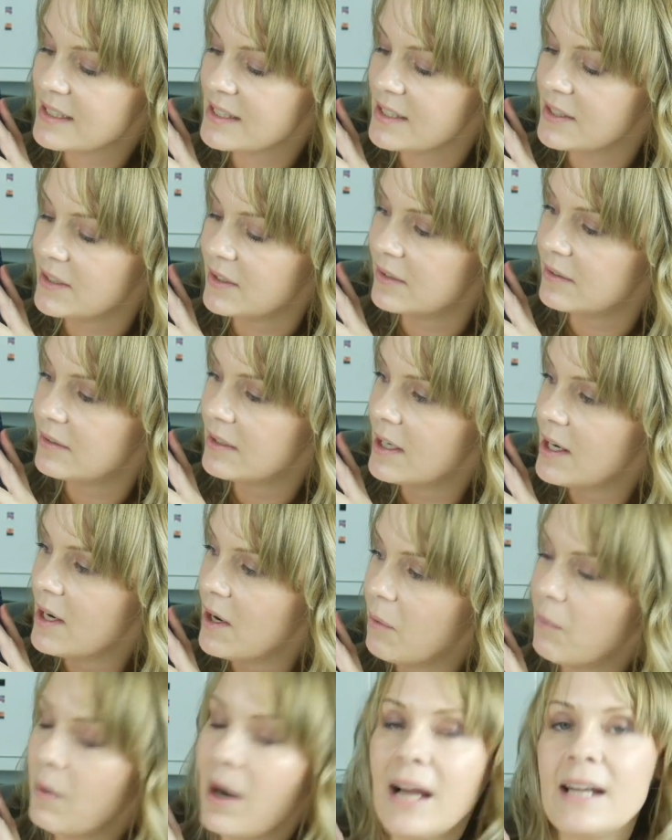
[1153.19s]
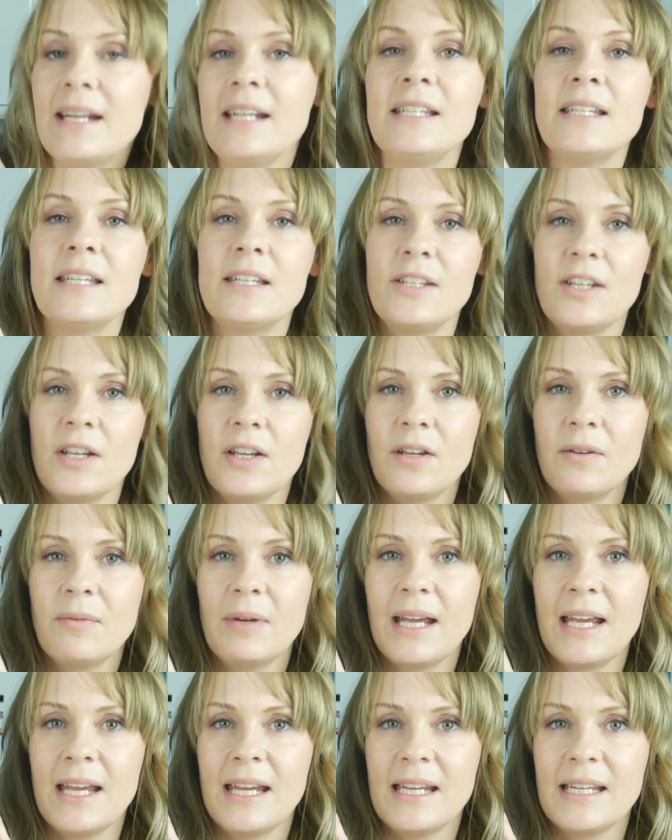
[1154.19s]
So what I need to
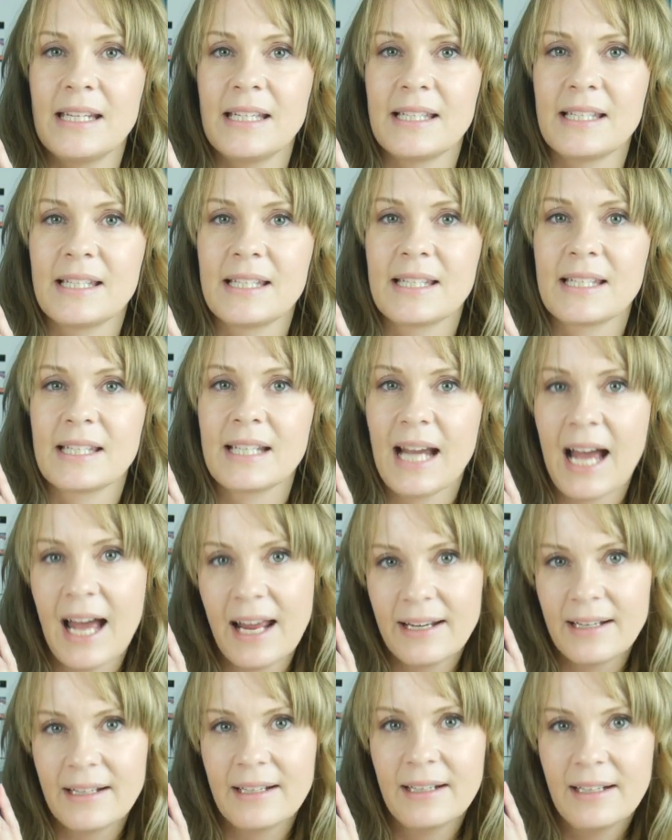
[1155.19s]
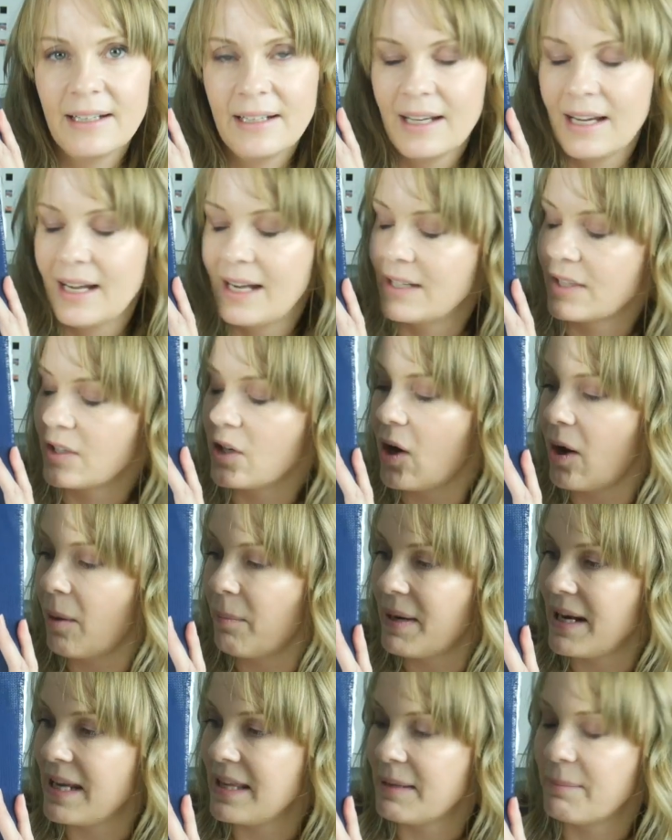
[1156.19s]
do is scan and
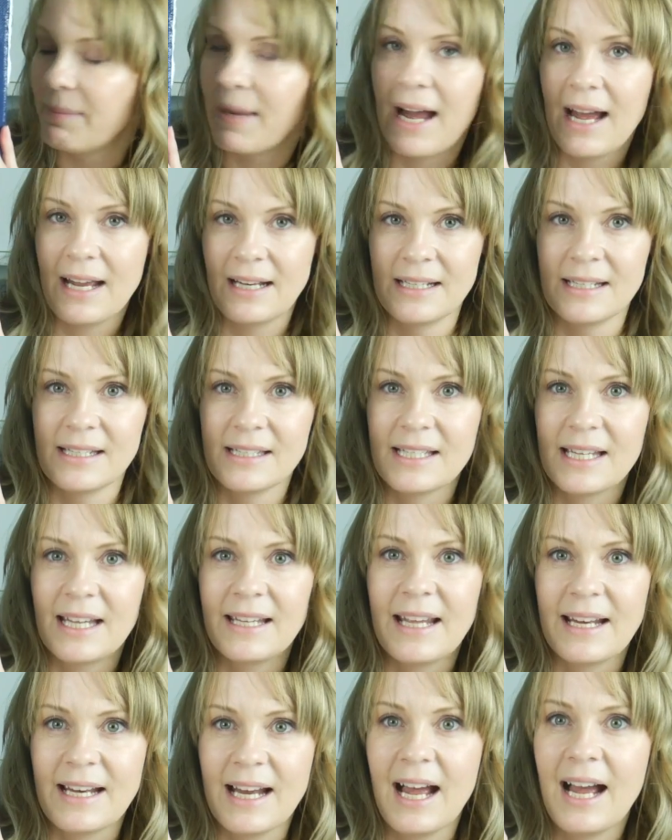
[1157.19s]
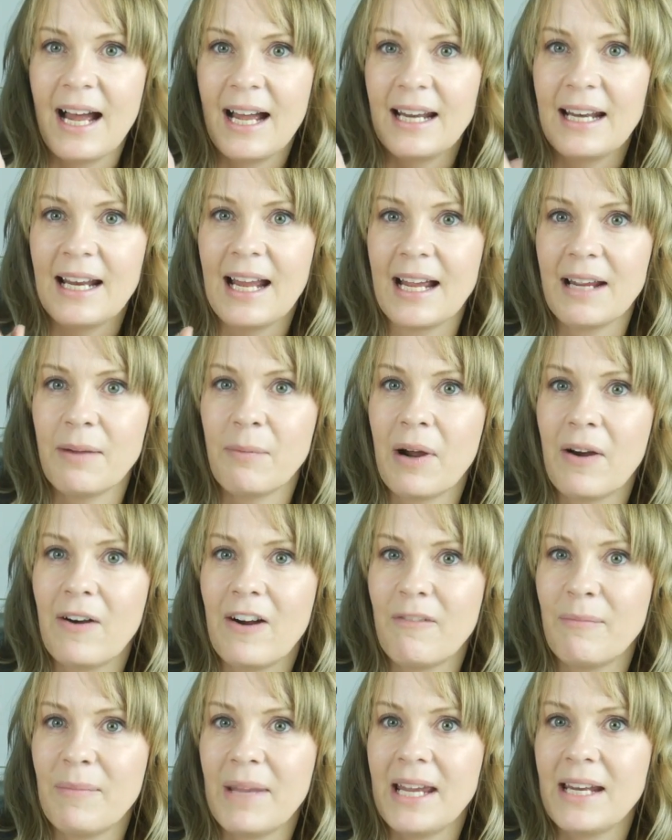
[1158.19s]
copy the patterns and then highlight where
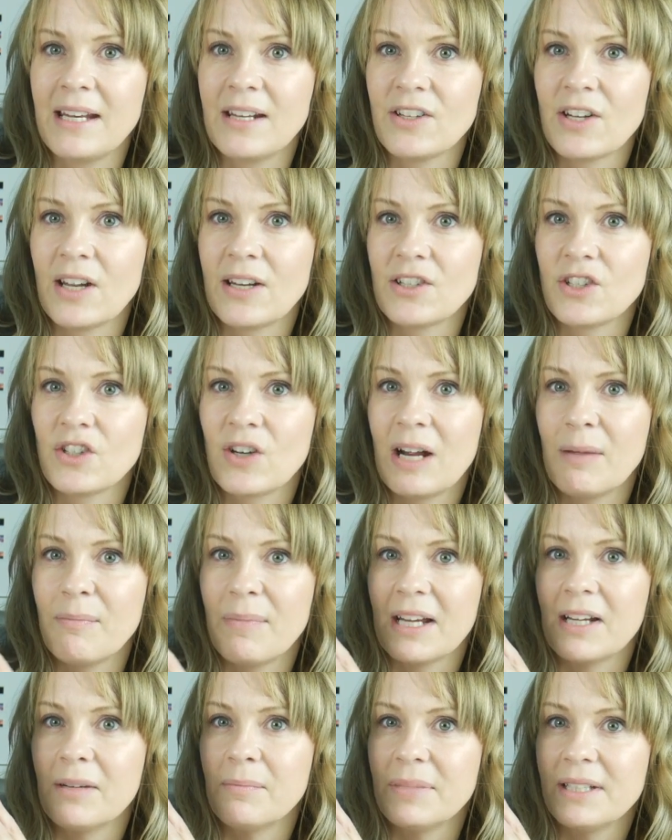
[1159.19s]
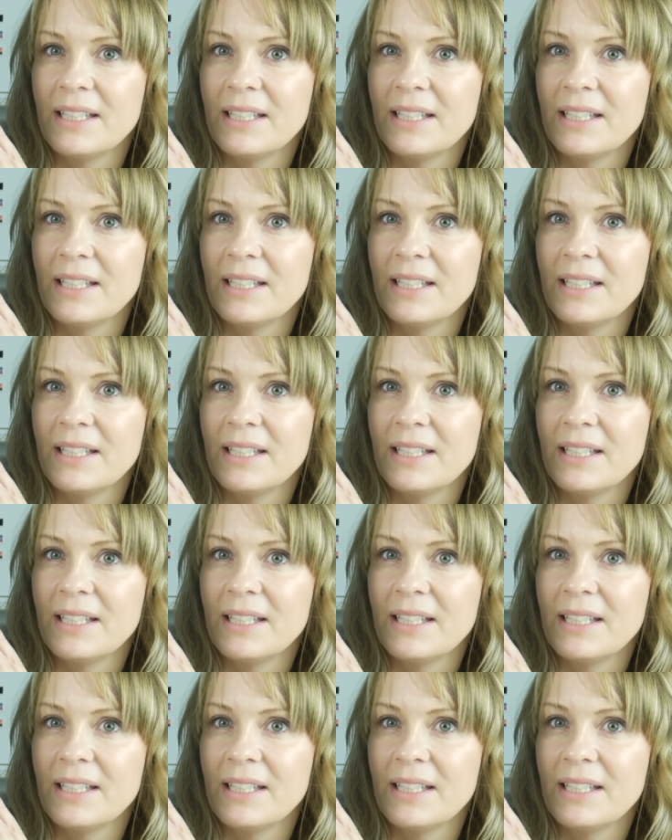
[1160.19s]
I've been and try and pick up.